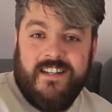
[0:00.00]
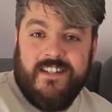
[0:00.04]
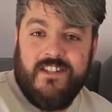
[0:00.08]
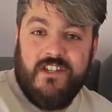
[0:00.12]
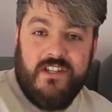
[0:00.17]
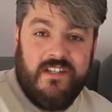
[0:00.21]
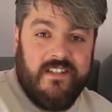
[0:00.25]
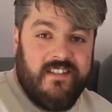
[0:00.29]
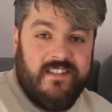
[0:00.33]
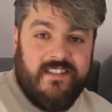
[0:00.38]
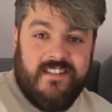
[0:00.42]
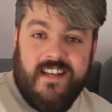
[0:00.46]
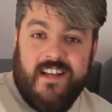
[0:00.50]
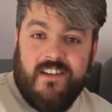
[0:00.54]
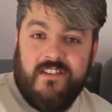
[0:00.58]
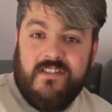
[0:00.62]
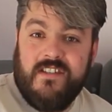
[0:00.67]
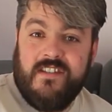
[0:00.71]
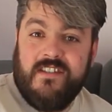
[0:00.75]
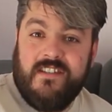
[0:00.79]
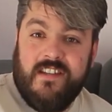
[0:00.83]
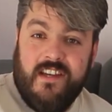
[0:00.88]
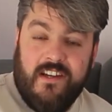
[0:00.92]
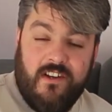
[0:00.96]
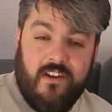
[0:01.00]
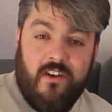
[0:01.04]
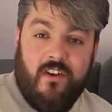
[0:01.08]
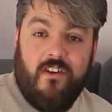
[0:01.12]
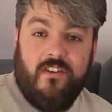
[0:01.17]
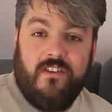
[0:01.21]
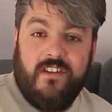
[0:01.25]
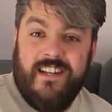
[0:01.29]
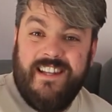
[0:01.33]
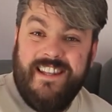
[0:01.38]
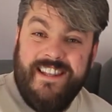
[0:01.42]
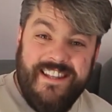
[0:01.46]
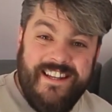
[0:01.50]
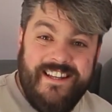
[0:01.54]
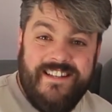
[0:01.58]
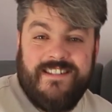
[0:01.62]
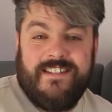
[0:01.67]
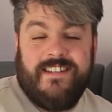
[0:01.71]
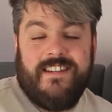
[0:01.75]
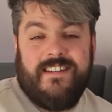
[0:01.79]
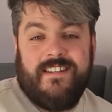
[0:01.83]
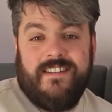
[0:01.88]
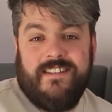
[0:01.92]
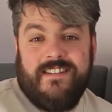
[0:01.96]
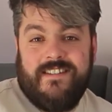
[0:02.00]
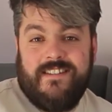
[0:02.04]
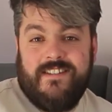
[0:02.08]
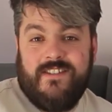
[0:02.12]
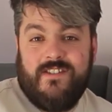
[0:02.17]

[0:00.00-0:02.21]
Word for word: Jesus tells us that God listens